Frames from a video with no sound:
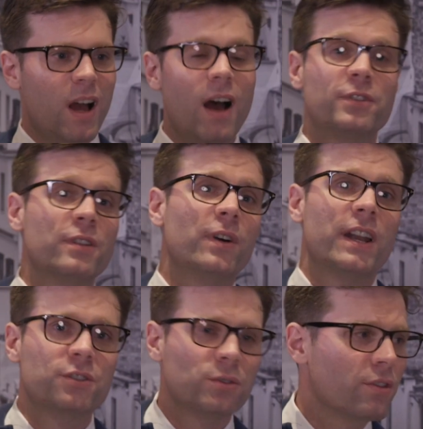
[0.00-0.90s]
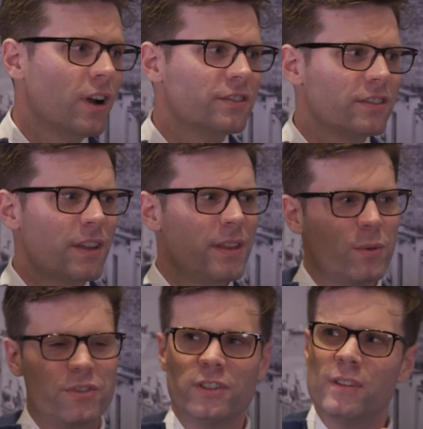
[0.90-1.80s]
after the financial crisis, I think
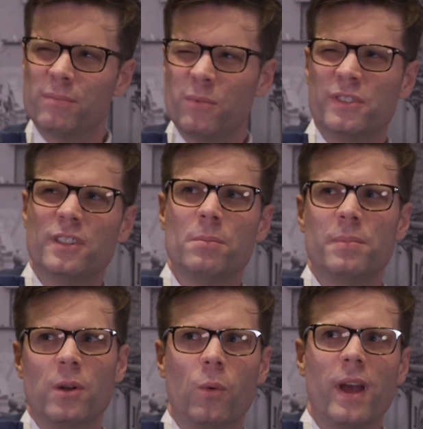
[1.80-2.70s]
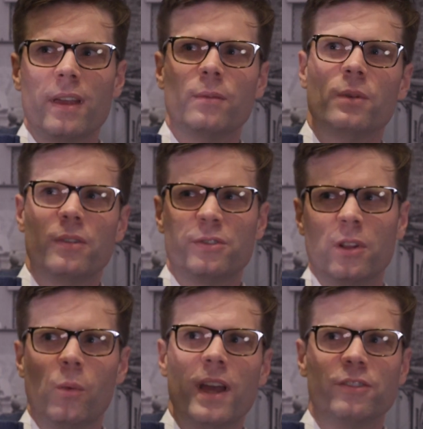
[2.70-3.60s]
we're still
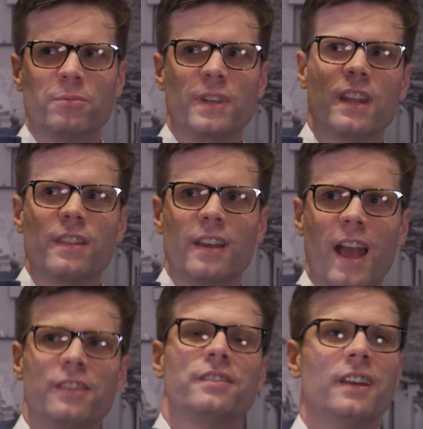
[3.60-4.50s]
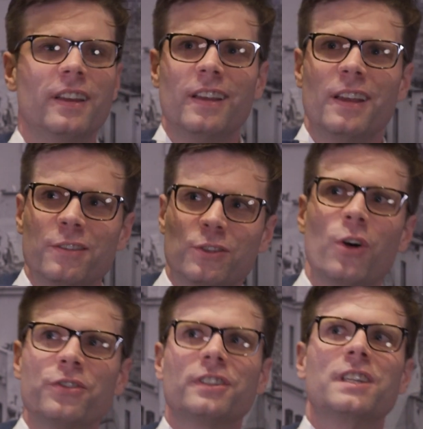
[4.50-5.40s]
a ways from getting there, and it's
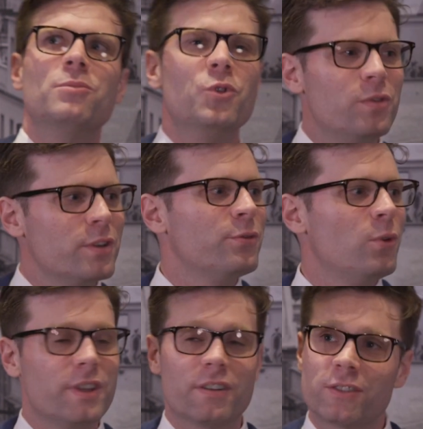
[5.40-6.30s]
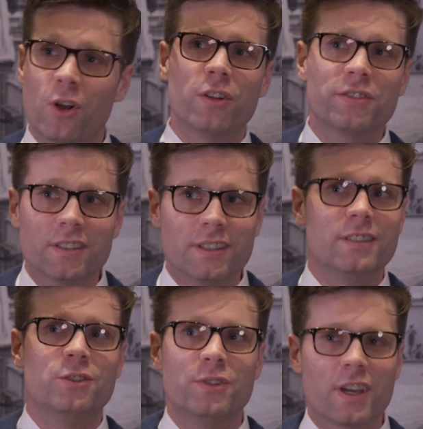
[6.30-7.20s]
constantly moving forward. There is constantly
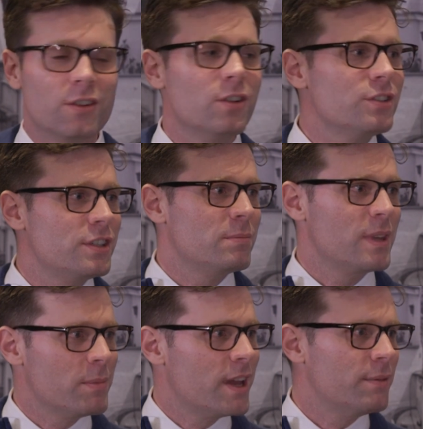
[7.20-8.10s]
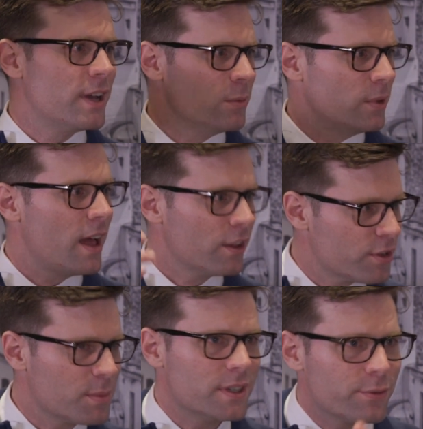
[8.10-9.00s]
new technology being made available,
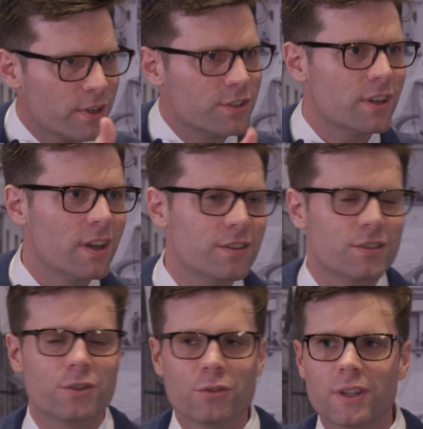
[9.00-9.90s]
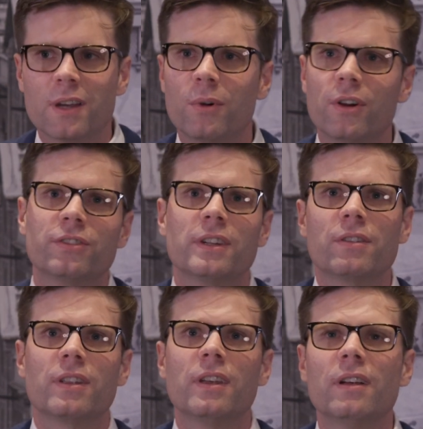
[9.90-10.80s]
algorithmic differentiation, neural networks, and
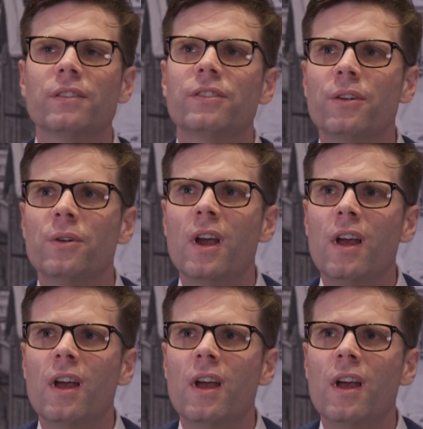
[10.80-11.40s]
everything else. So